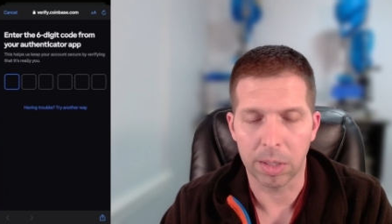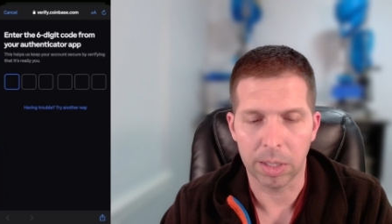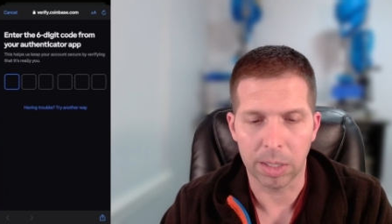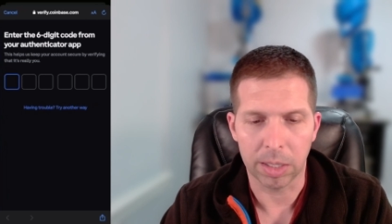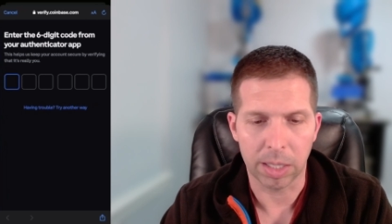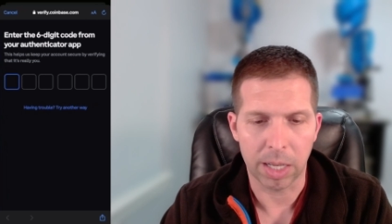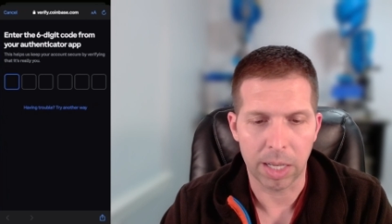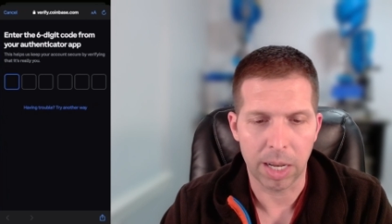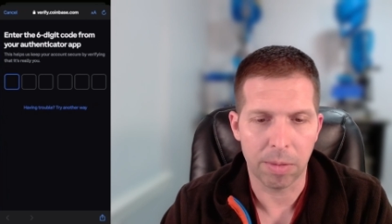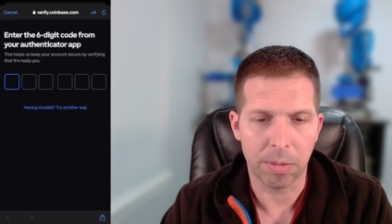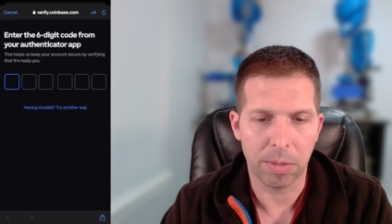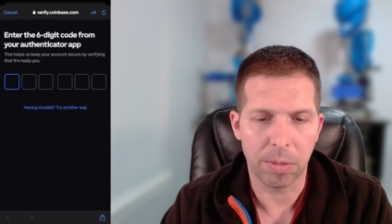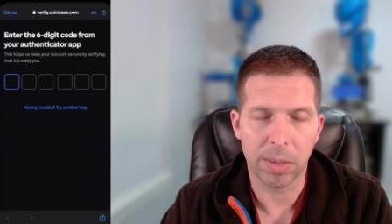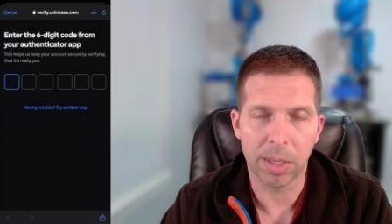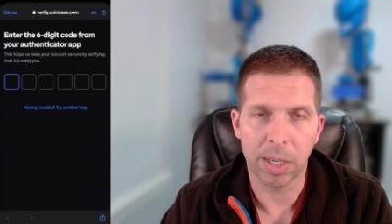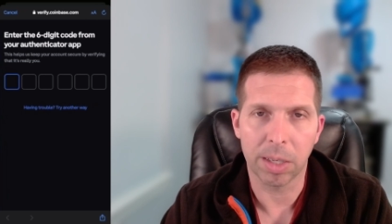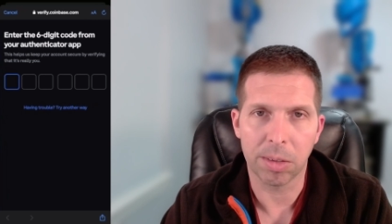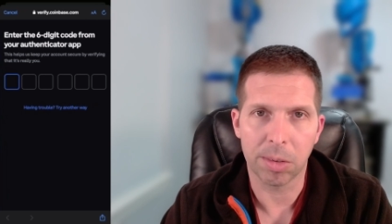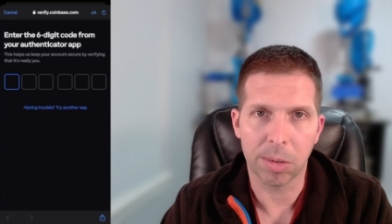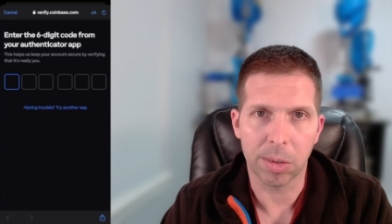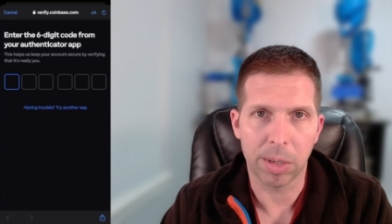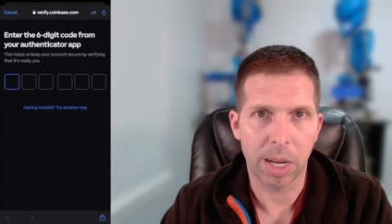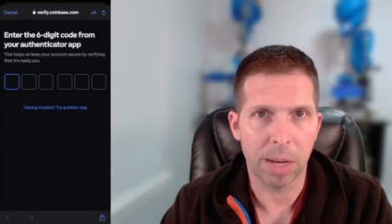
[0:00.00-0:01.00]
thing to have. If you
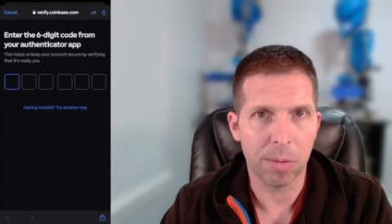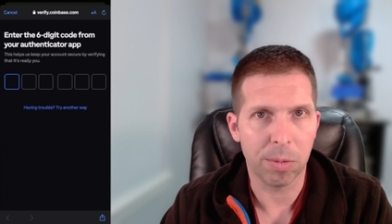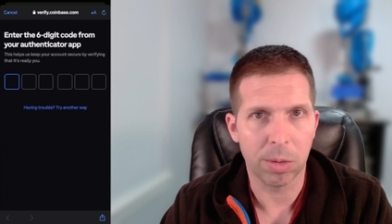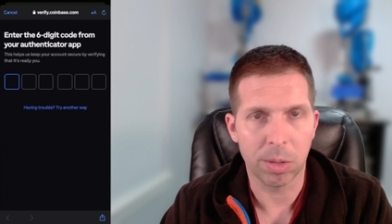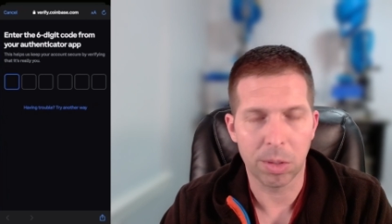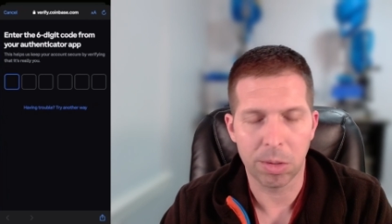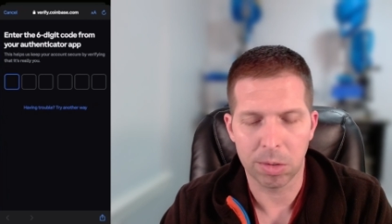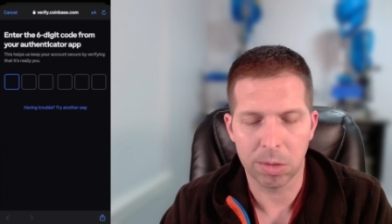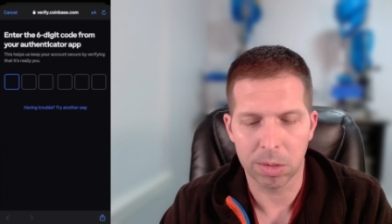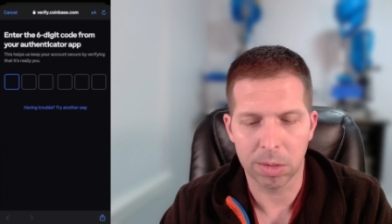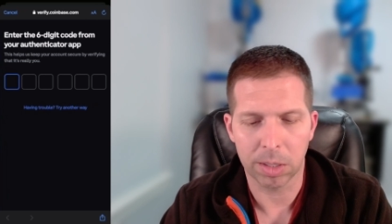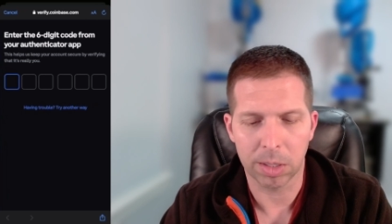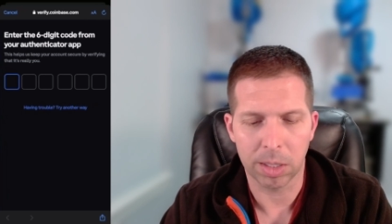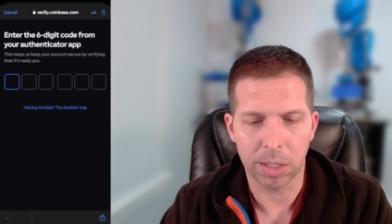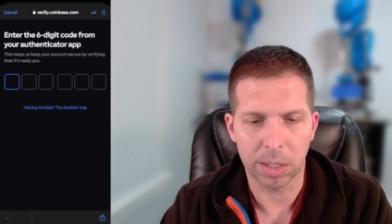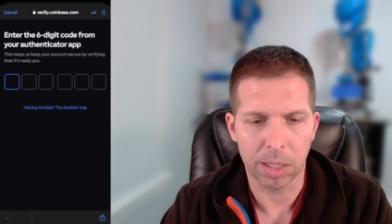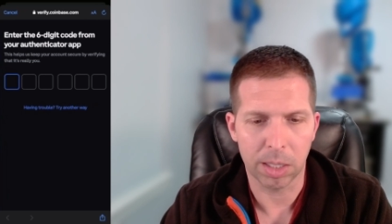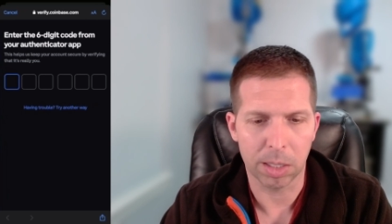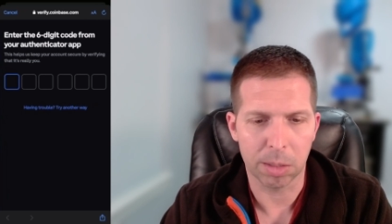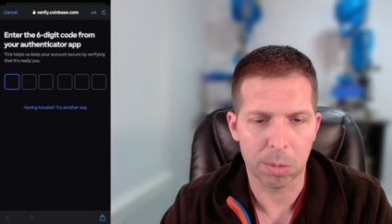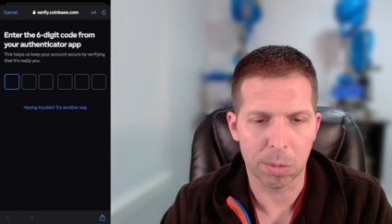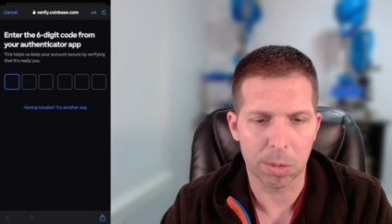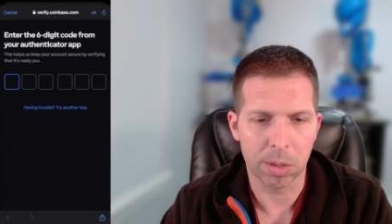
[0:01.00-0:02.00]
guys don't have one, you should look into
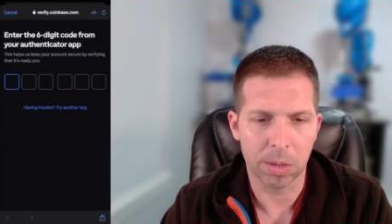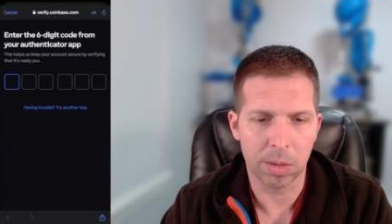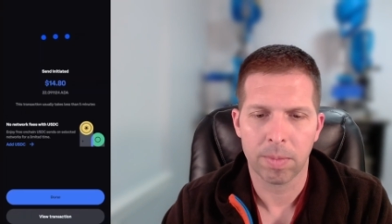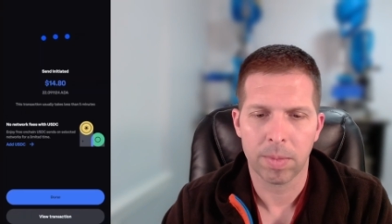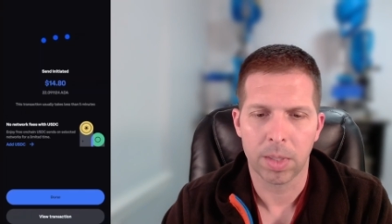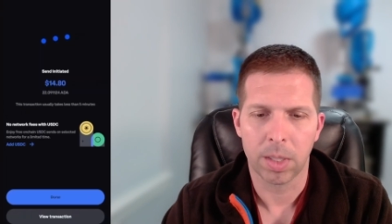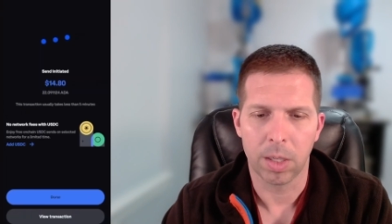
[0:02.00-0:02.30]
getting one.